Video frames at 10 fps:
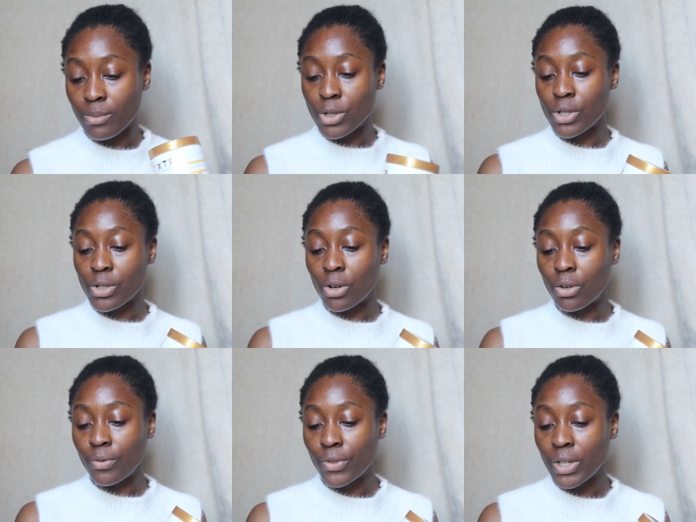then I'm just
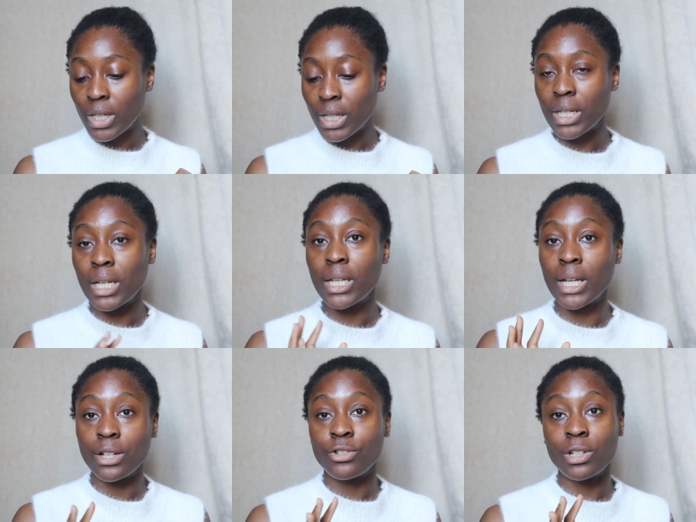on the
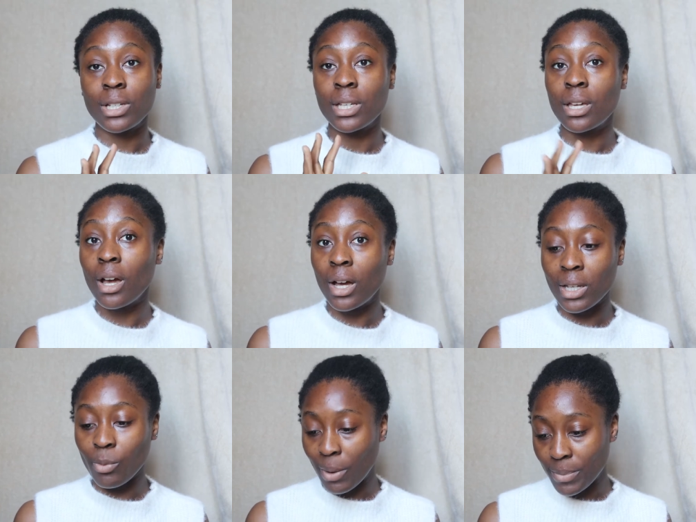Naturally
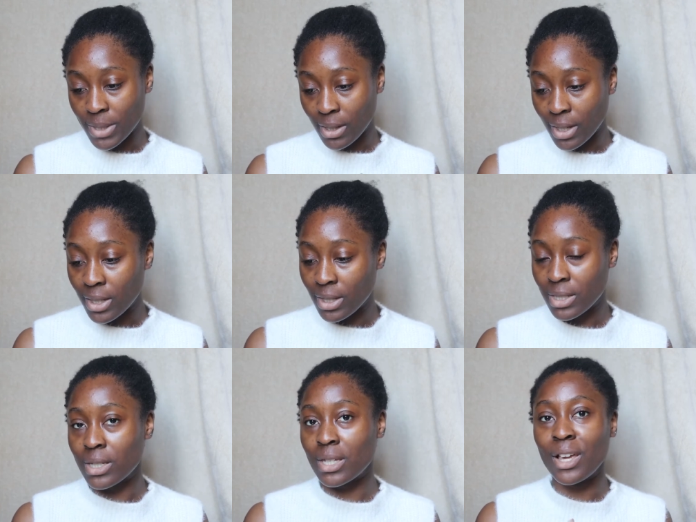Curly website.
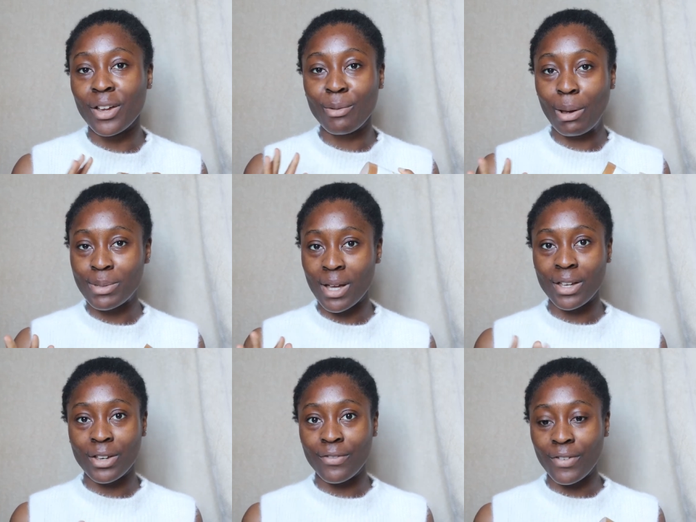This is the only website I
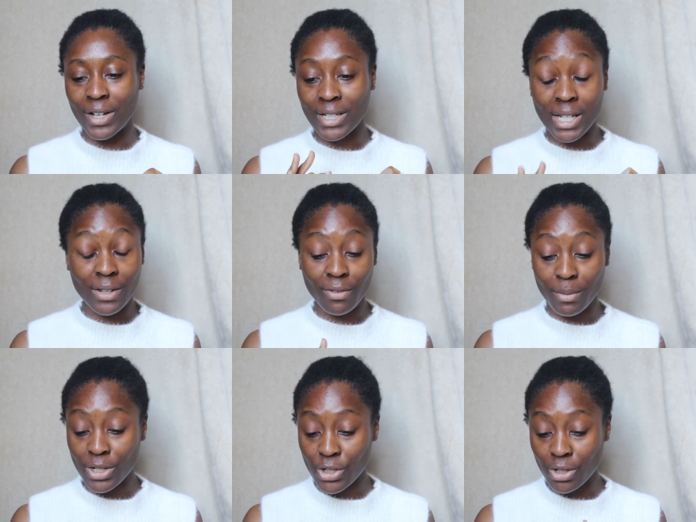could find any
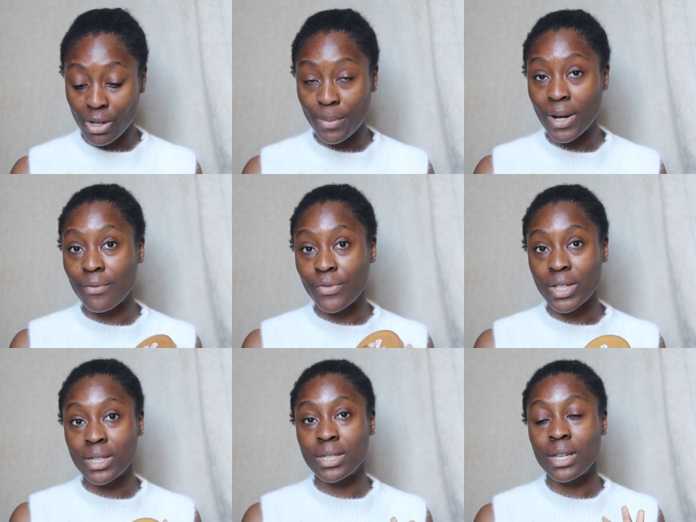information about
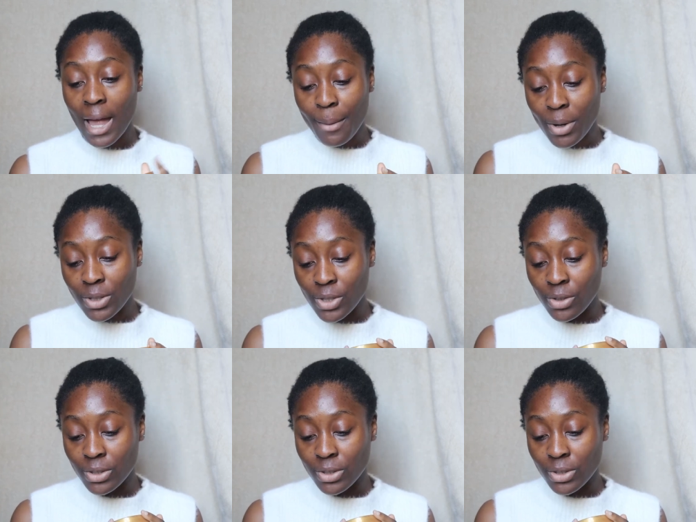this hair mask